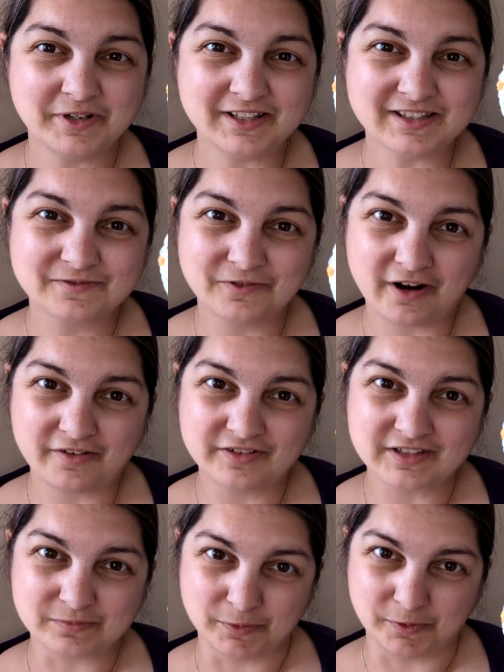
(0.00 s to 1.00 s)
but it's
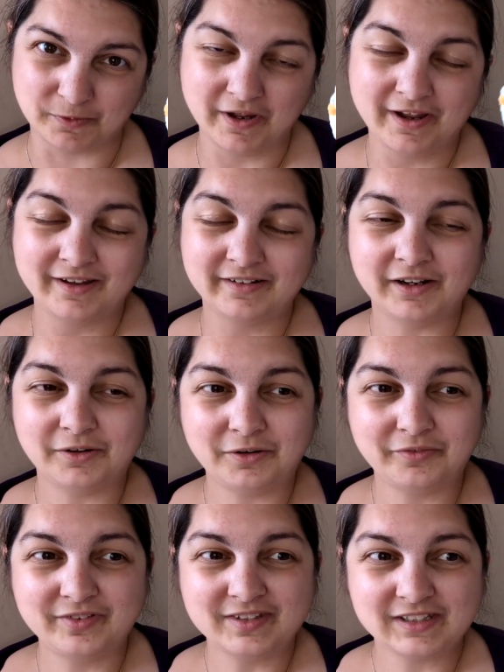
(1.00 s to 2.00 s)
rather small. Now,
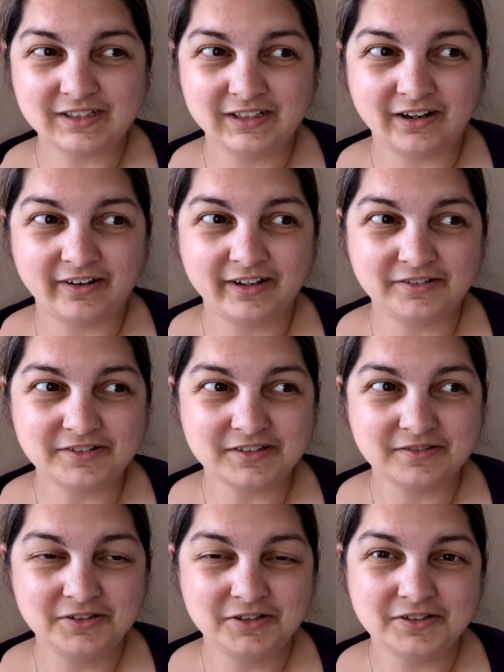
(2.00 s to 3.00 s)
obviously, I
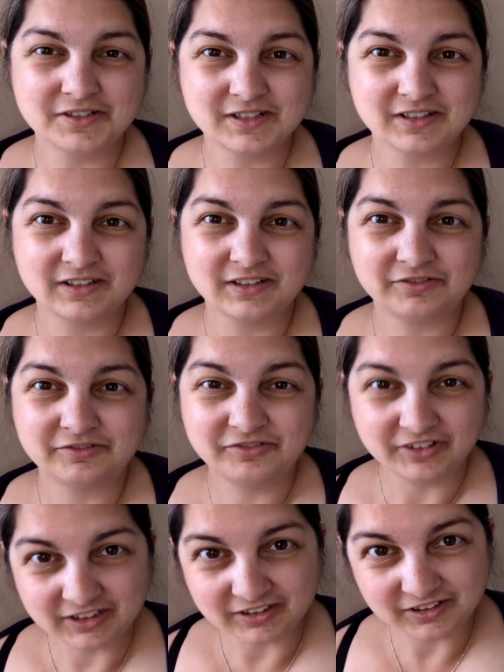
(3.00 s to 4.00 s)
also used the
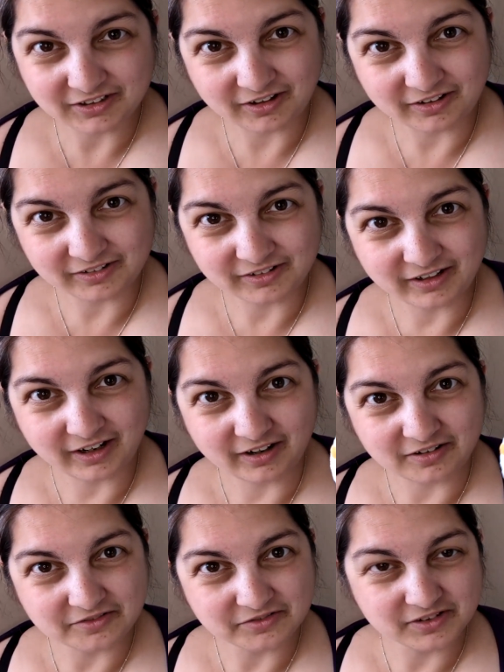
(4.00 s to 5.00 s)
thinner yarn
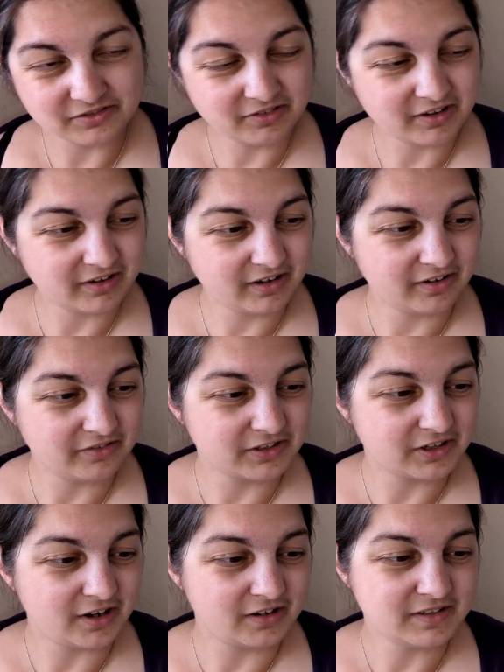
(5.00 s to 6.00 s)
out of
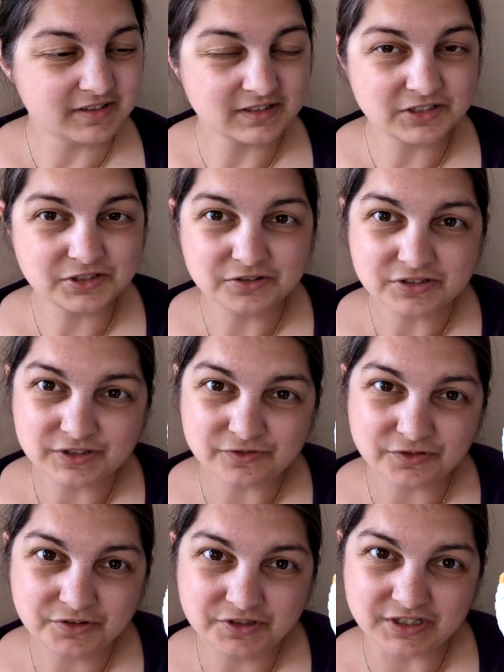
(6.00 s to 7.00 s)
the colours. The Tutti
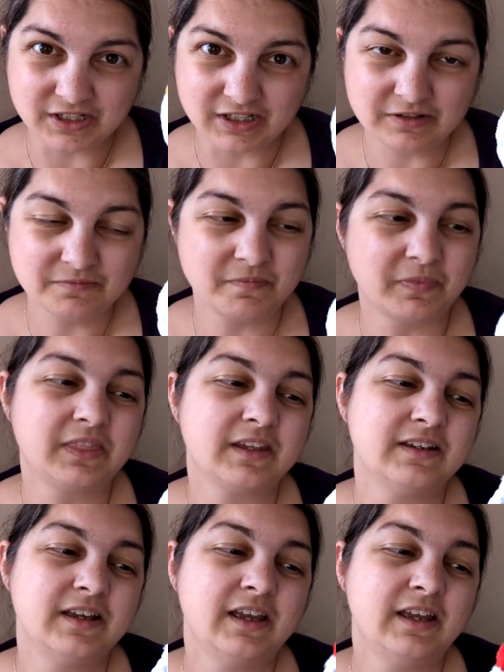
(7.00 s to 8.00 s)
Frutti
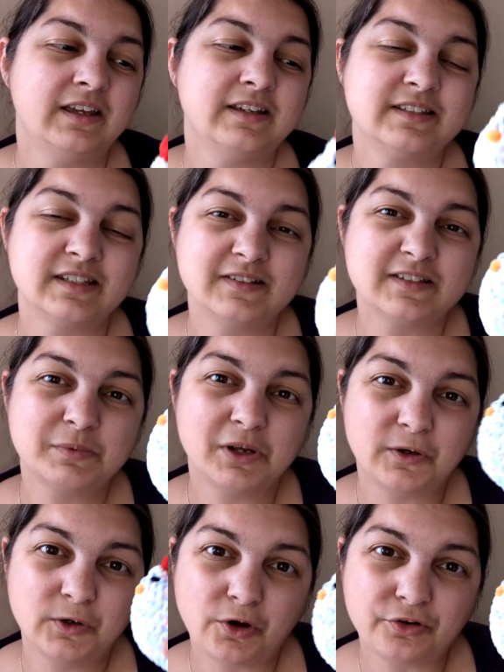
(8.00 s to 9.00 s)
seems to be
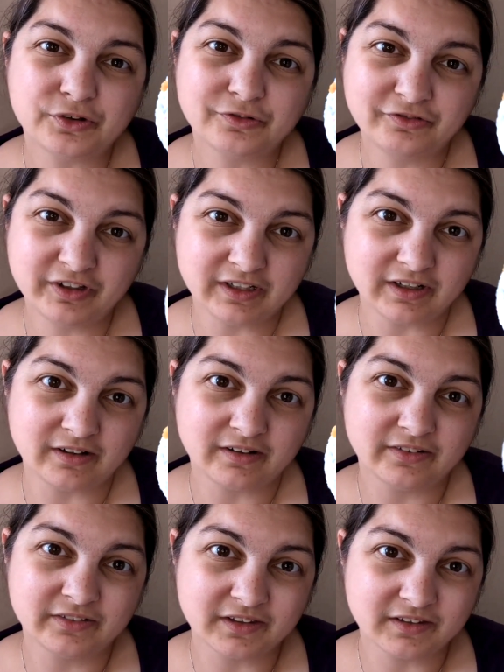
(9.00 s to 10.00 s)
a lot thinner
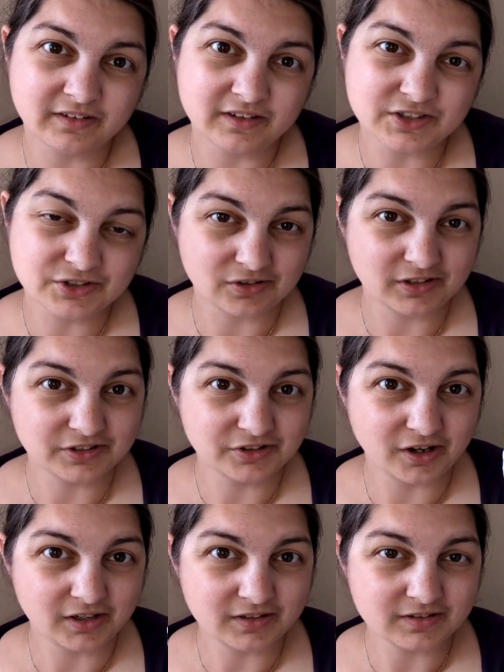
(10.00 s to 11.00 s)
than the solid
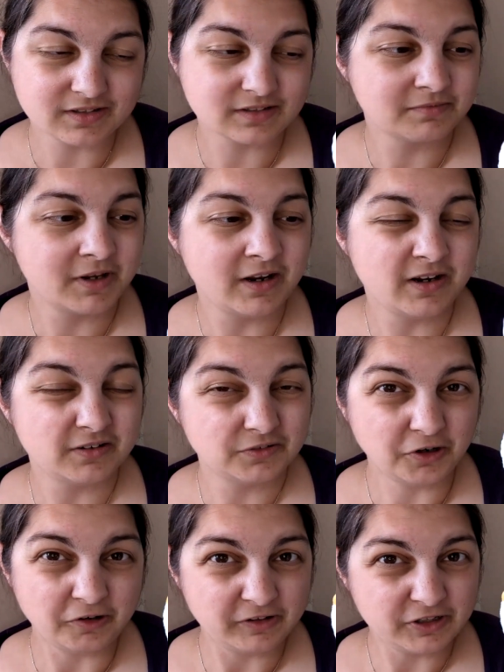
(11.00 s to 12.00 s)
colours.
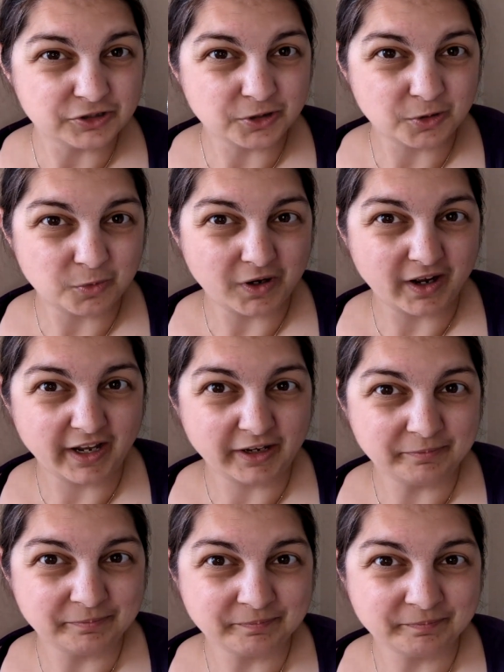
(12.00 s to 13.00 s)
Not really sure
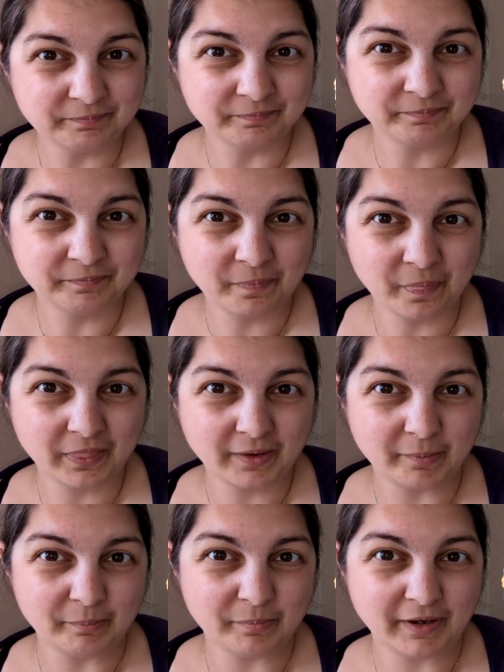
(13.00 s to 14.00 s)
why,
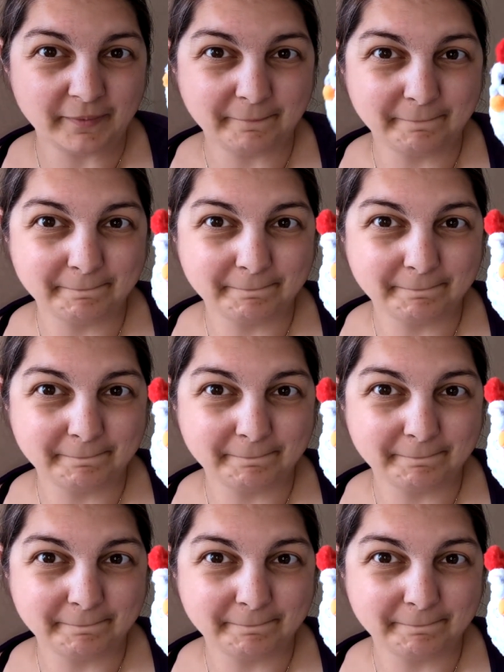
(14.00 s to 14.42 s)
but